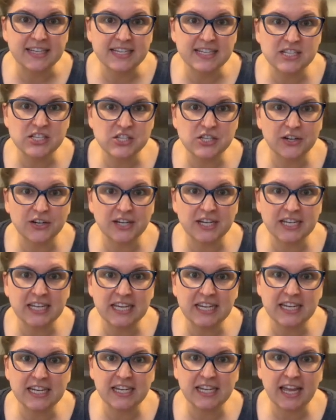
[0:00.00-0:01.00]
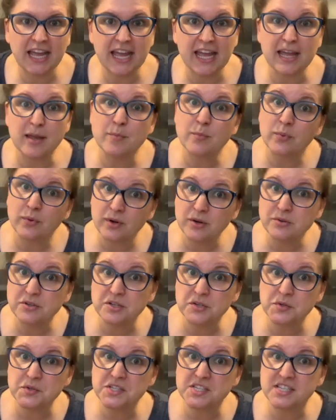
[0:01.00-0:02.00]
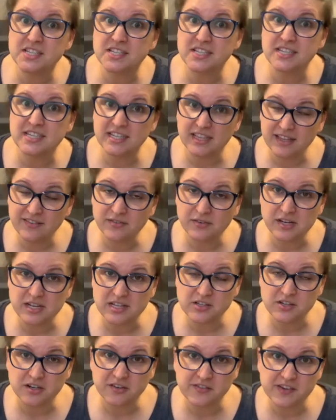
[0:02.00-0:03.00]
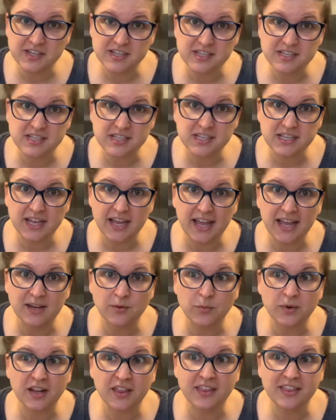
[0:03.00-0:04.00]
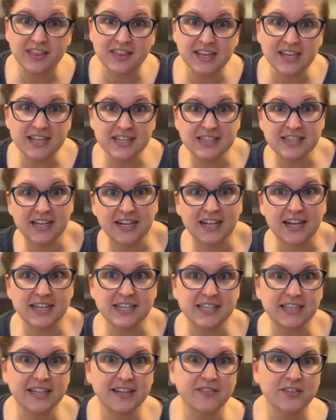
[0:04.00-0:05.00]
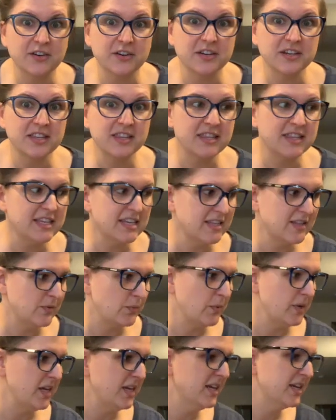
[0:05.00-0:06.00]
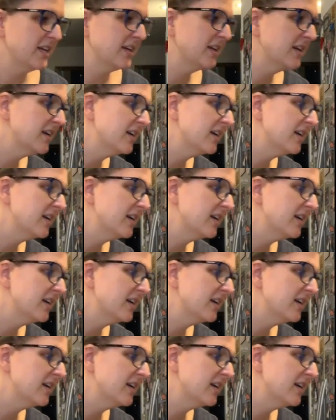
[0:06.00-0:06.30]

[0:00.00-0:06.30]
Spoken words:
started getting a produce delivery service. And one of the things that got delivered this week